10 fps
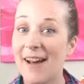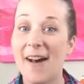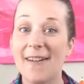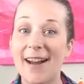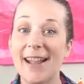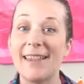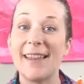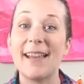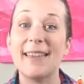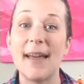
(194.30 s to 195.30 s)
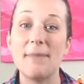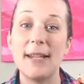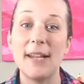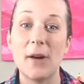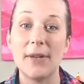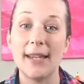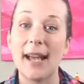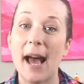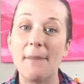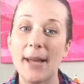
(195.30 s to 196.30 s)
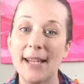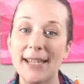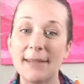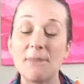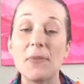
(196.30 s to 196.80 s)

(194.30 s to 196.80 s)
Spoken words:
All right, let me know in the comments.